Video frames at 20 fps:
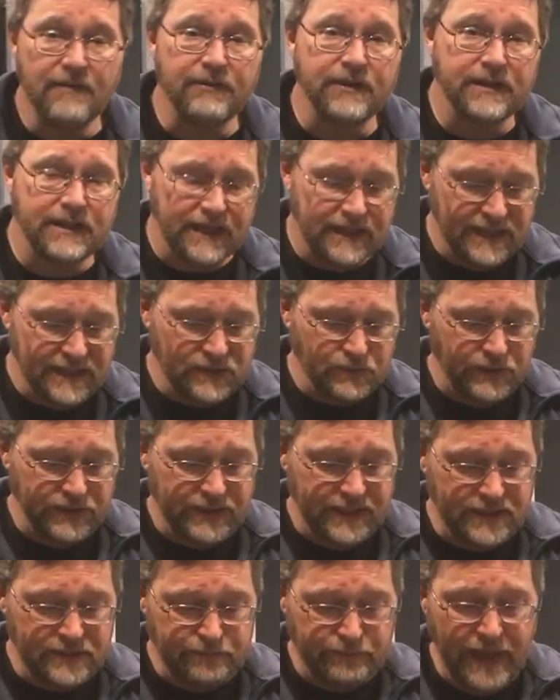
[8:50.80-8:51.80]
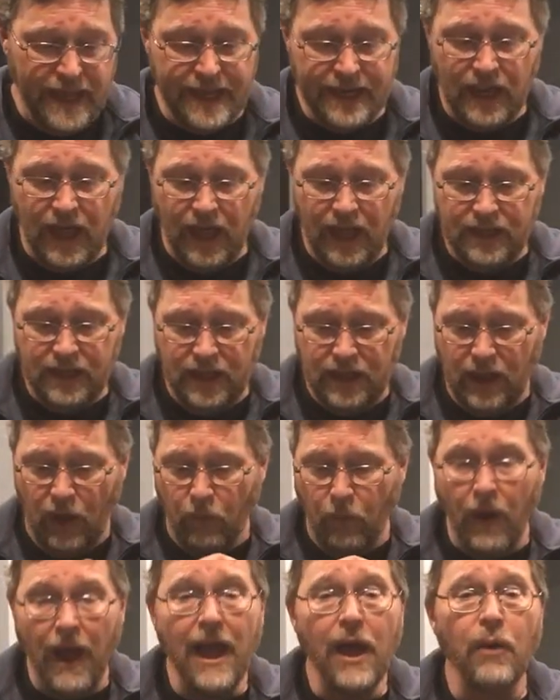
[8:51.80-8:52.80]
ever did this with this bait.
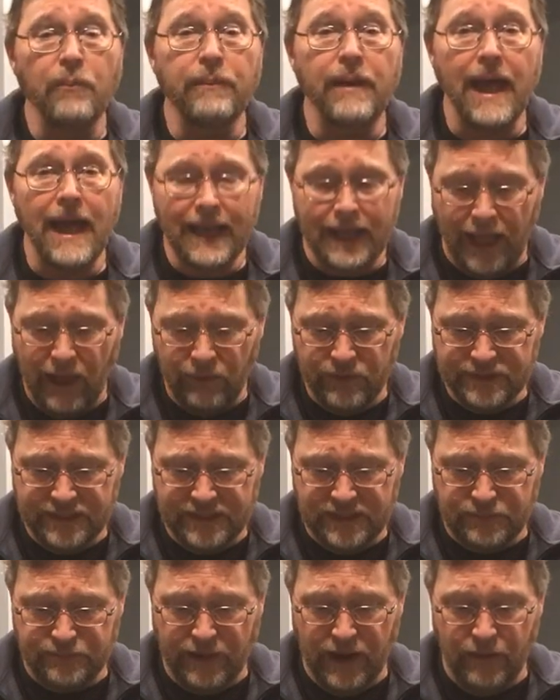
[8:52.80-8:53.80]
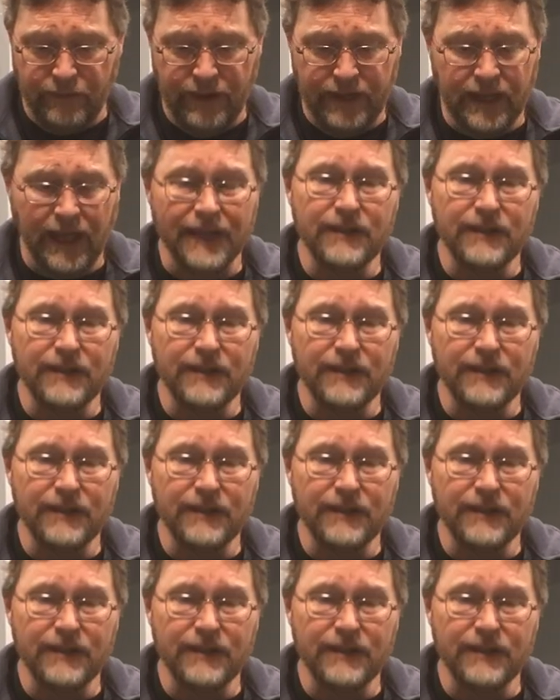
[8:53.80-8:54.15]
A while back, I was experimenting.